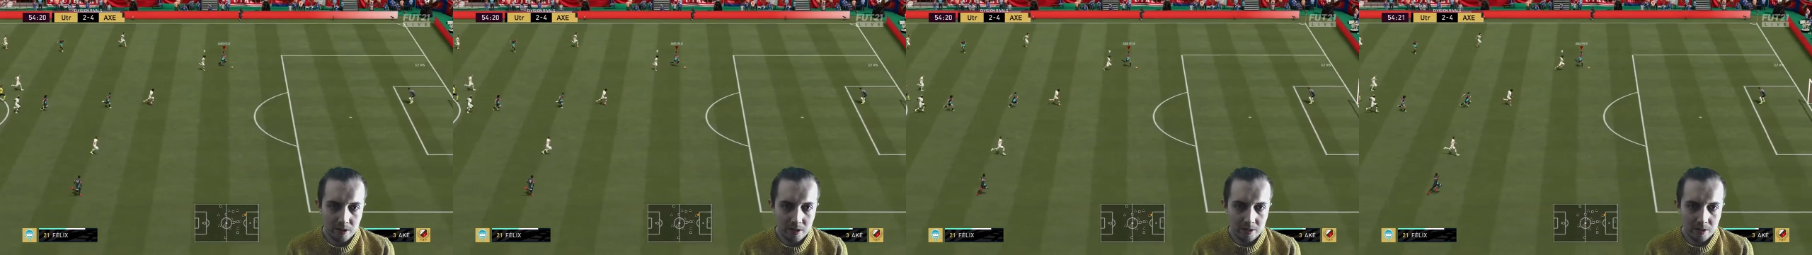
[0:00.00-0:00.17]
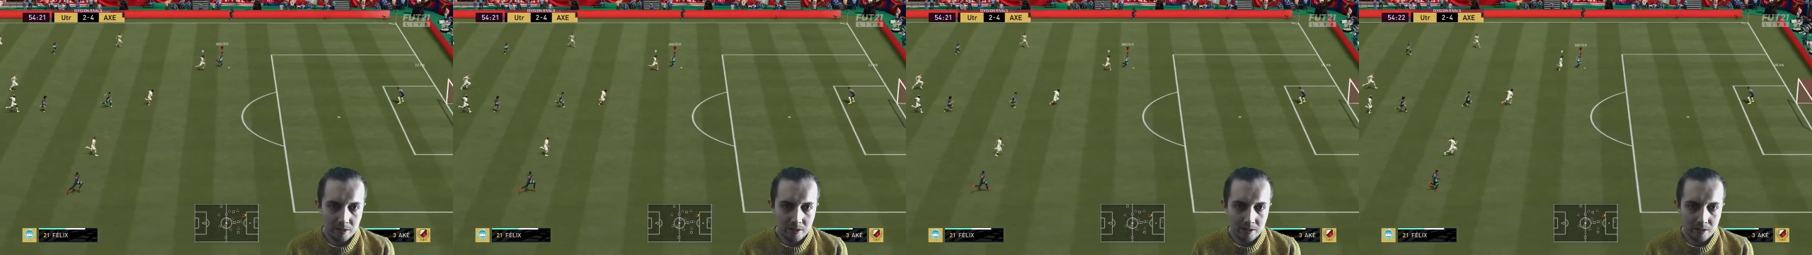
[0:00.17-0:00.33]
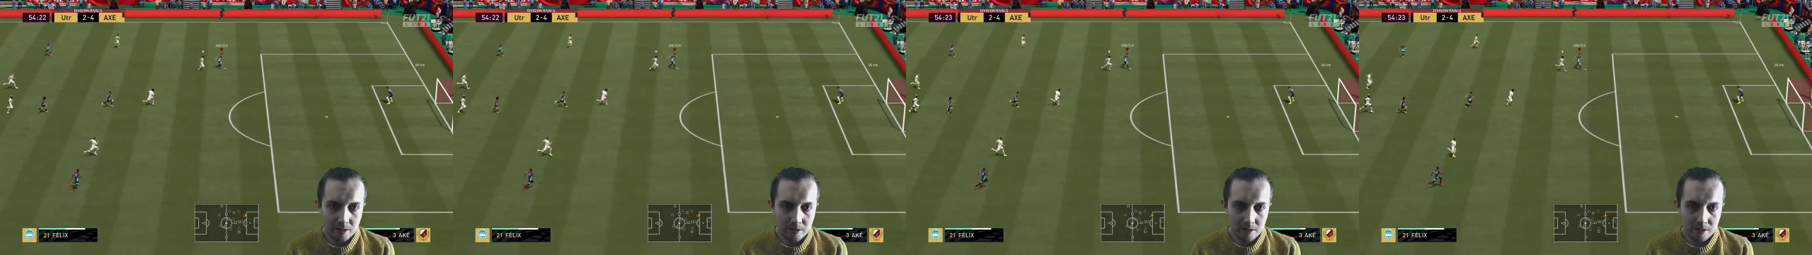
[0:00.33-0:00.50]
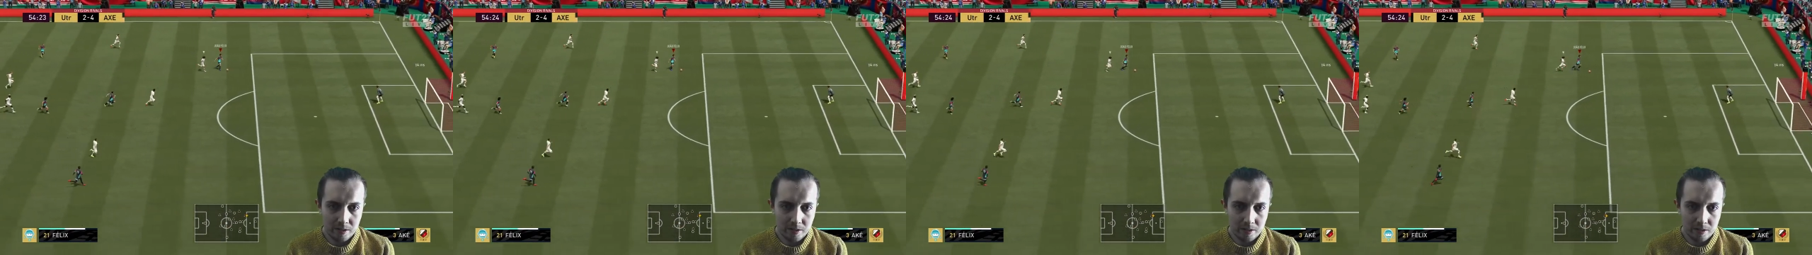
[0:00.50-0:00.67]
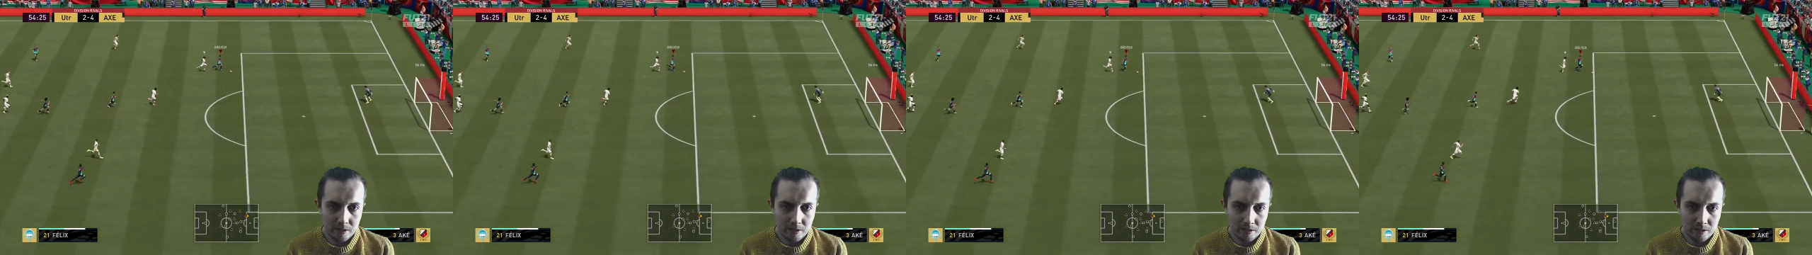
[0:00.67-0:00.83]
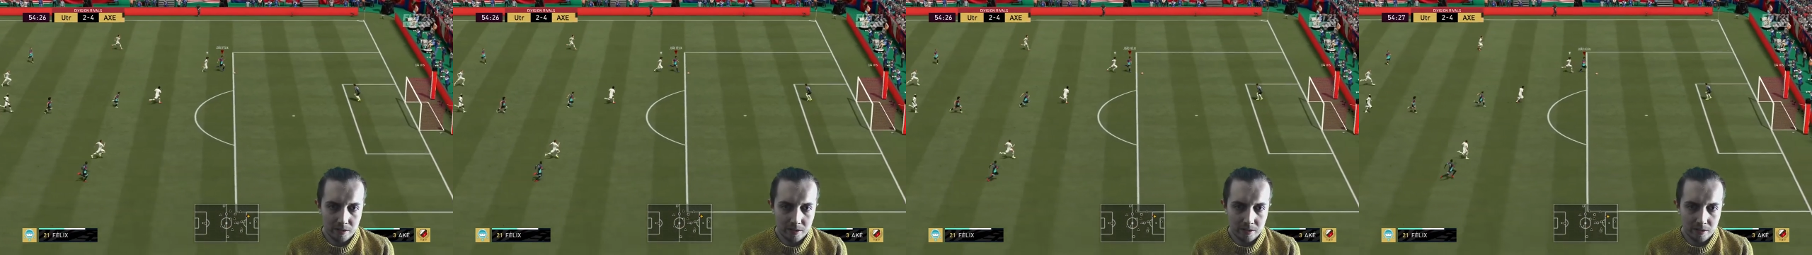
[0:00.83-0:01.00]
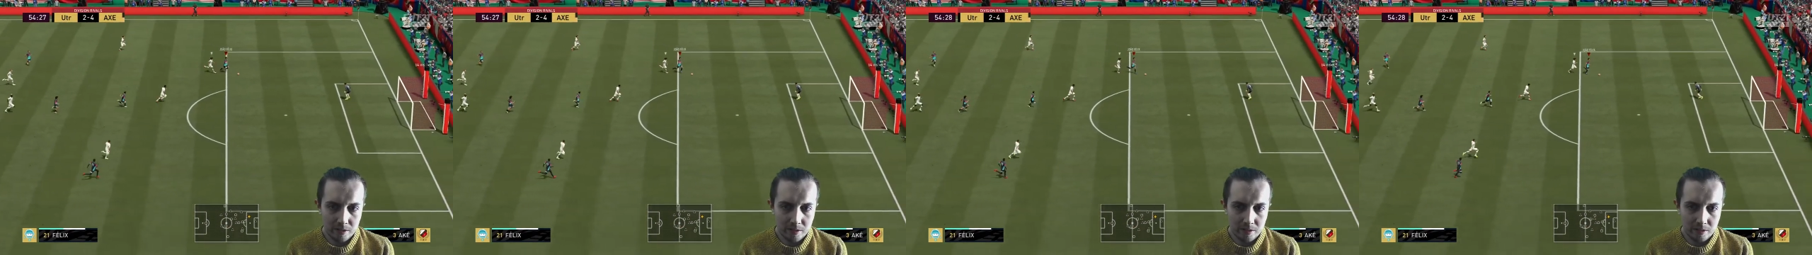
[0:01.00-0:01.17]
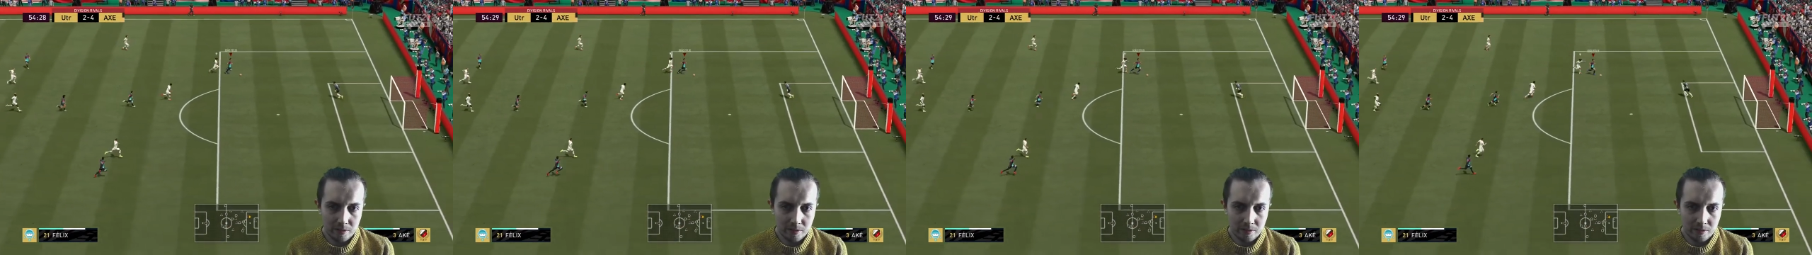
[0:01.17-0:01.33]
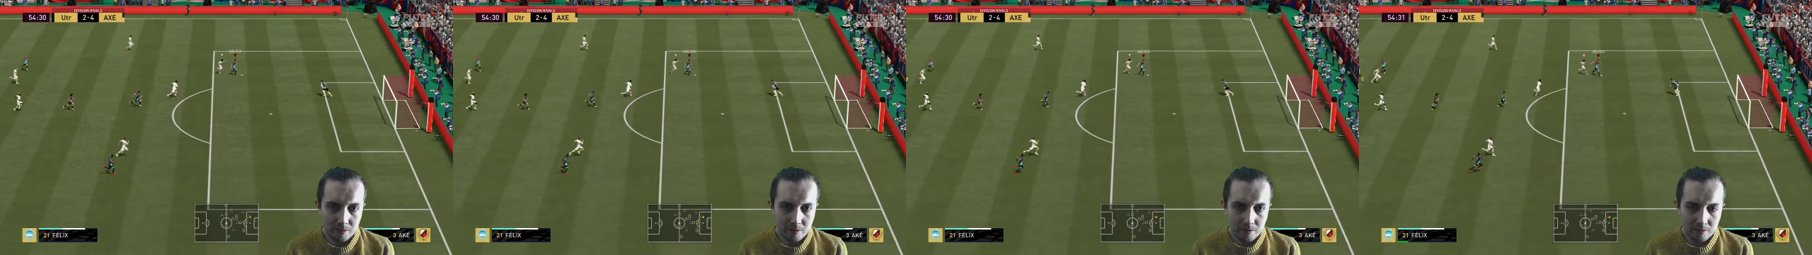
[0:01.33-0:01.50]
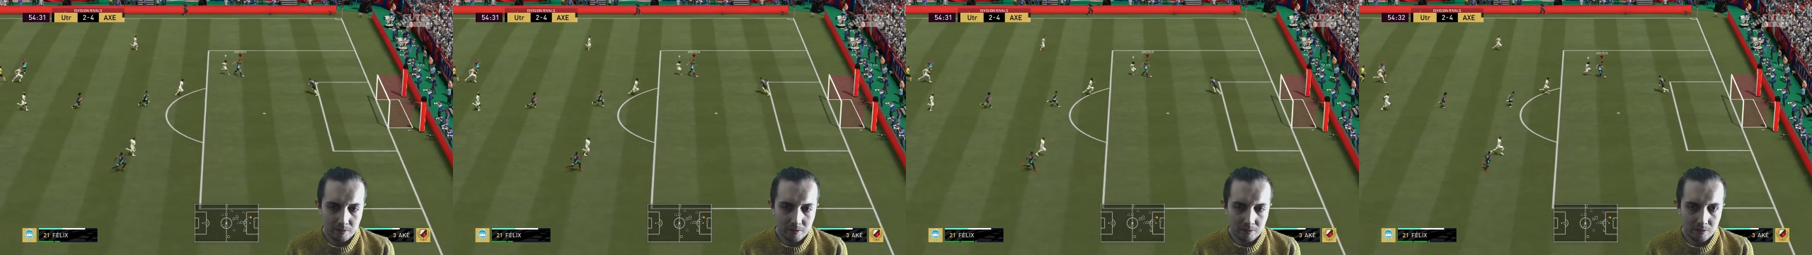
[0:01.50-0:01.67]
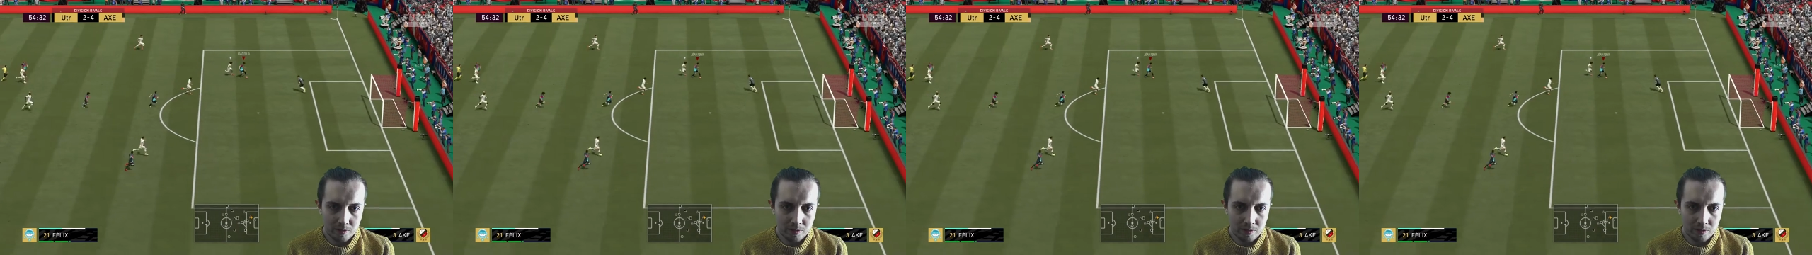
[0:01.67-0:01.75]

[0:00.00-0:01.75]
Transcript: No one is speaking in this clip.